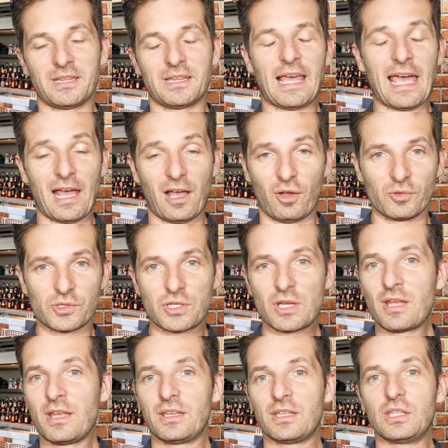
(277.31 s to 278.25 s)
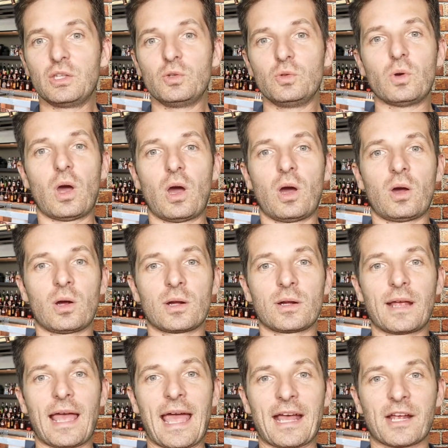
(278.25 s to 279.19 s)
Lounge, you
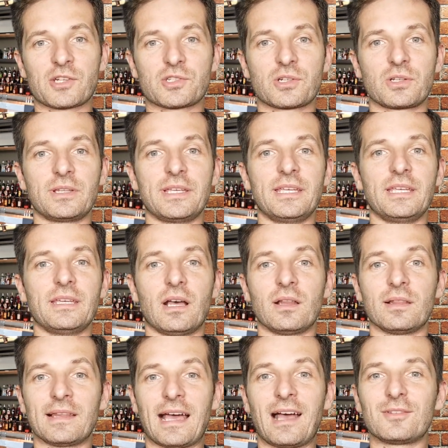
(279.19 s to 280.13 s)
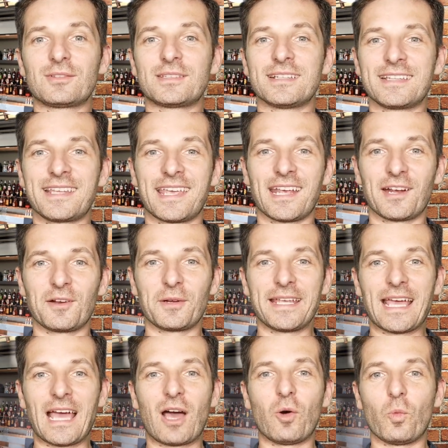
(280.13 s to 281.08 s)
are actually allowed to
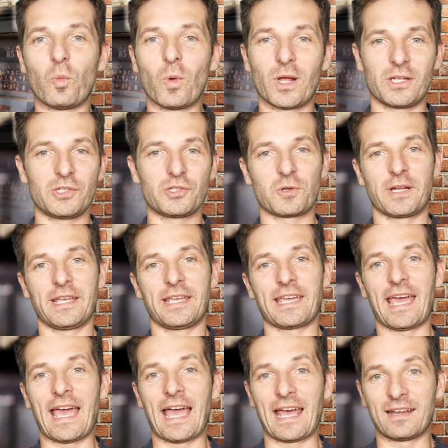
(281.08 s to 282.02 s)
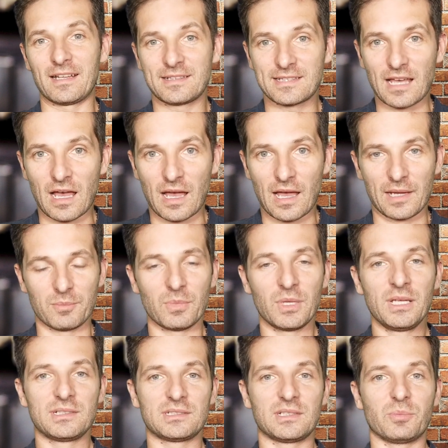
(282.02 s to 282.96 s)
carry out one drink at a time.
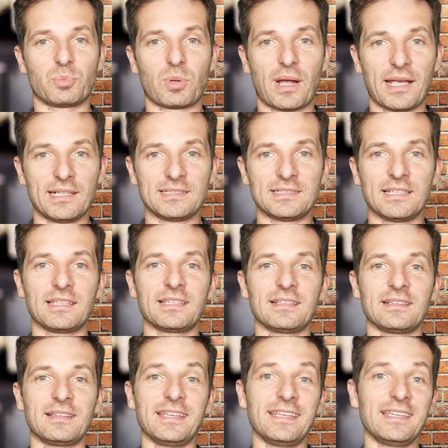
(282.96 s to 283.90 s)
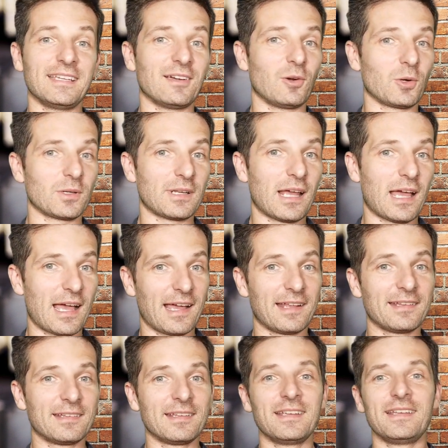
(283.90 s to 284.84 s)
Surprisingly or
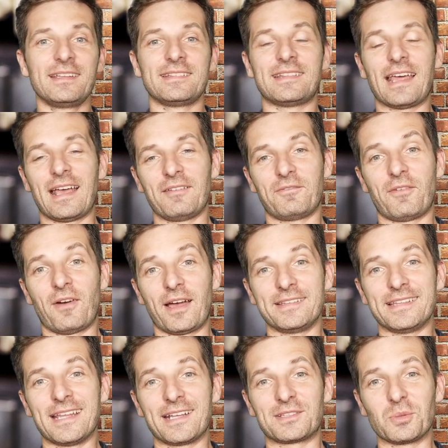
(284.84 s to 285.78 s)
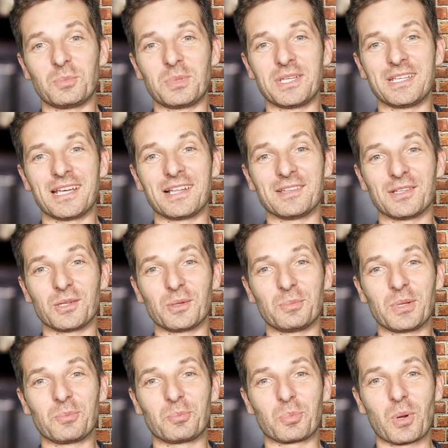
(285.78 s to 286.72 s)
not, I find that to be a little
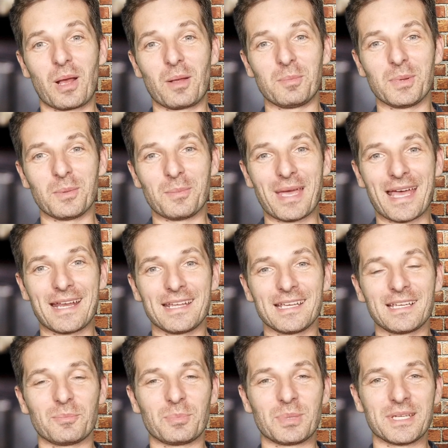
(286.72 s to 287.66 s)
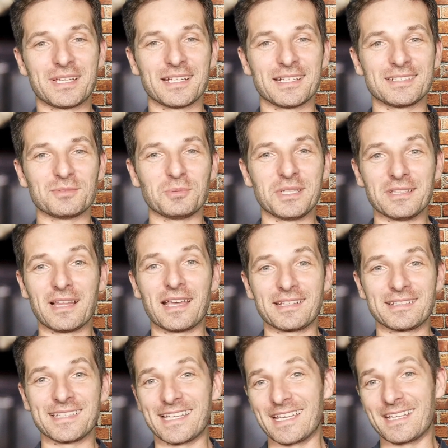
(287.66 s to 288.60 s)
bit problematic because we
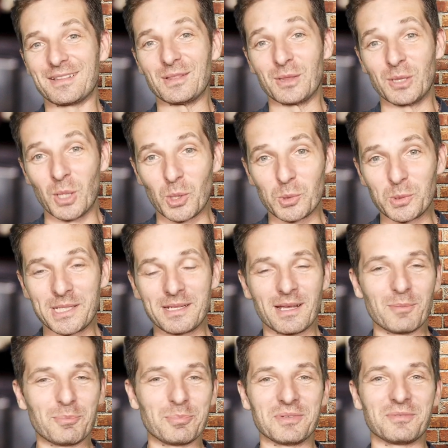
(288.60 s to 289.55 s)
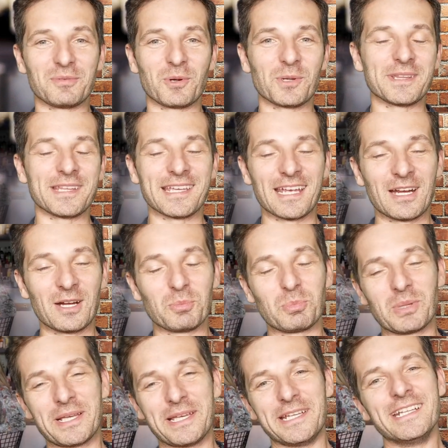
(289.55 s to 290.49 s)
like to get loaded up before the
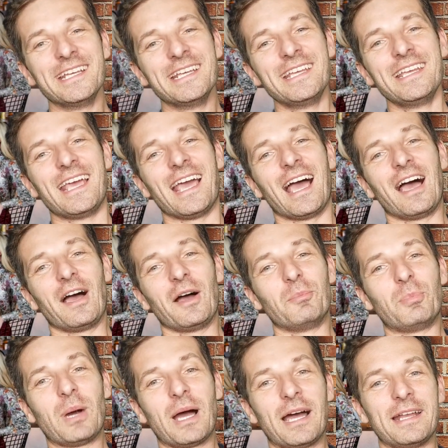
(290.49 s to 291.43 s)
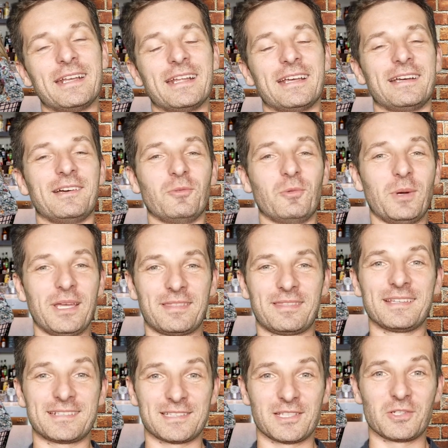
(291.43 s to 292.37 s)
airplane. But with
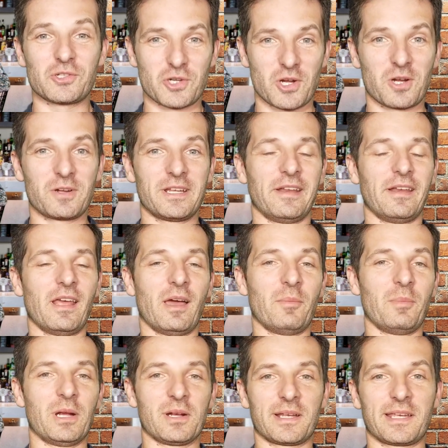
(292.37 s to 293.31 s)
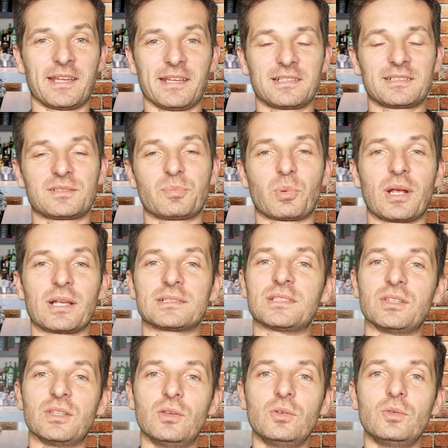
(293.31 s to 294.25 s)
the Centurion American
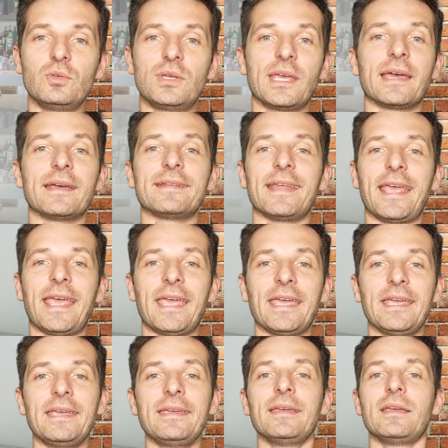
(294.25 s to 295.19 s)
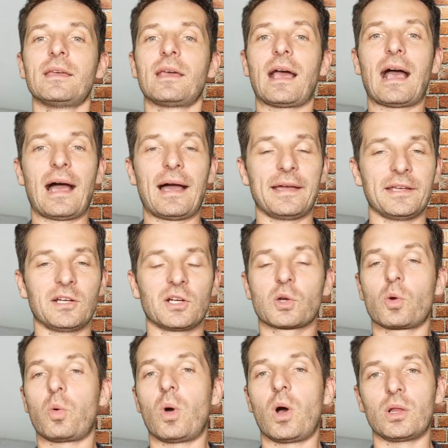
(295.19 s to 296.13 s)
Express, you get a higher
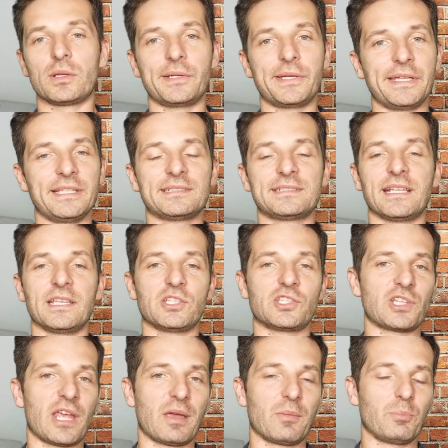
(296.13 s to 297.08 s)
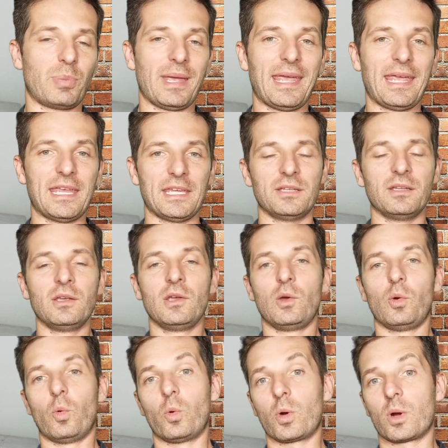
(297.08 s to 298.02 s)
quality, say, champagne
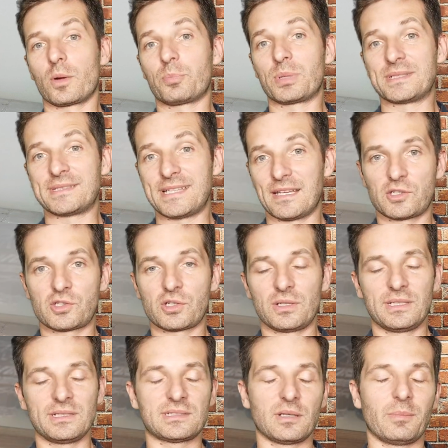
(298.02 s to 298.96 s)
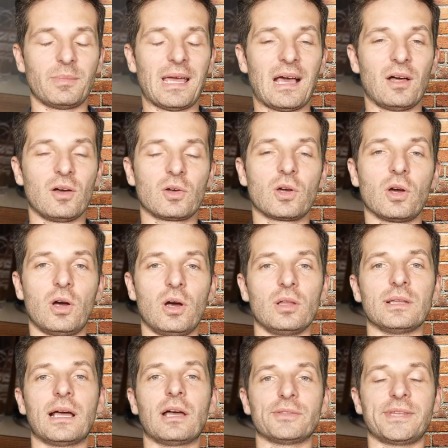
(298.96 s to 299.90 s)
or potentially some
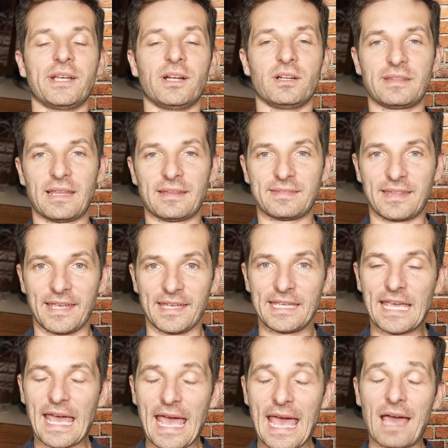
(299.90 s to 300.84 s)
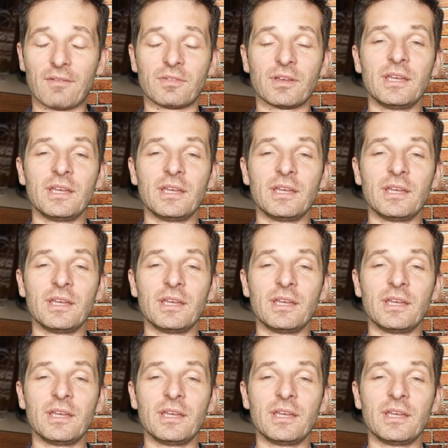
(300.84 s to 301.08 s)
alcohol out there that they have.